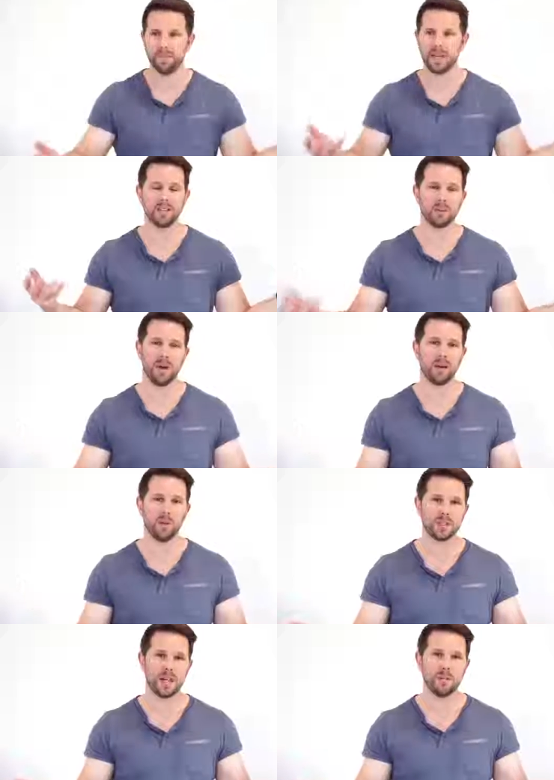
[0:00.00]
because no matter
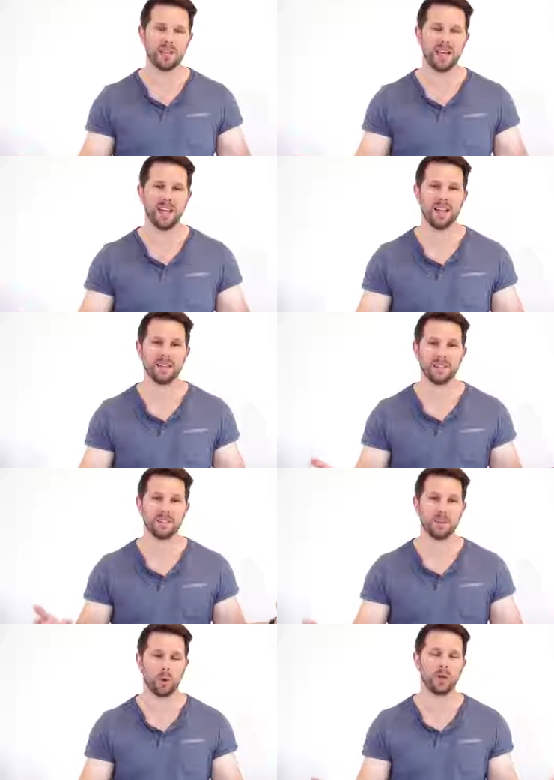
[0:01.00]
what time of day it is,
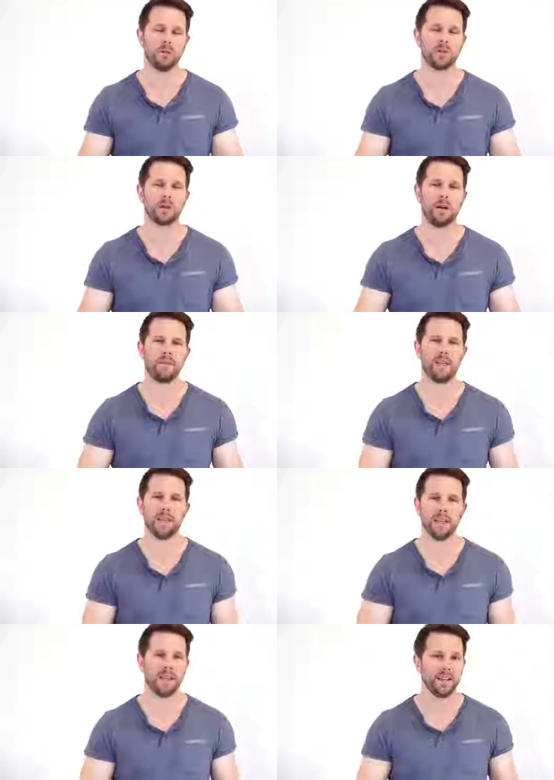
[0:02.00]
there's going to be traffic in
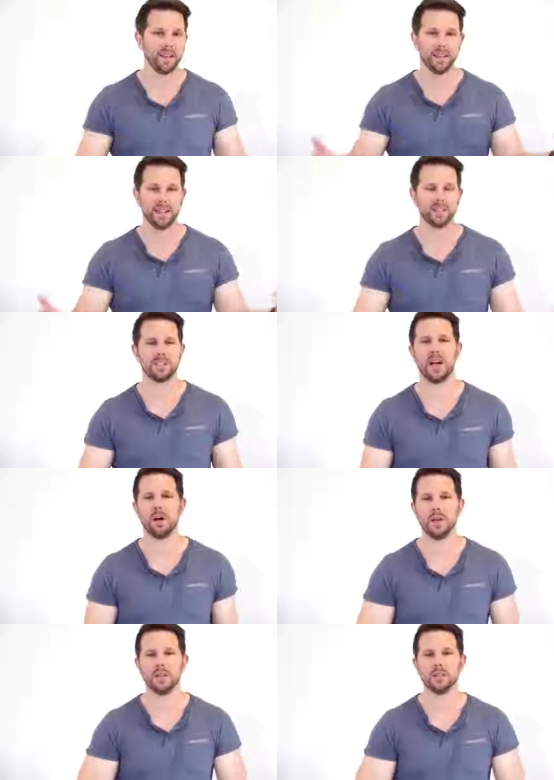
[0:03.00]
LA. That's just
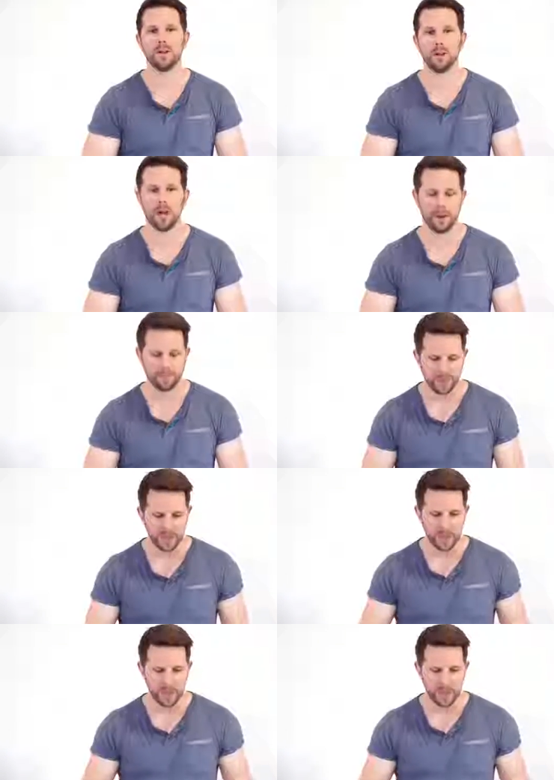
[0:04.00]
how it is. Okay.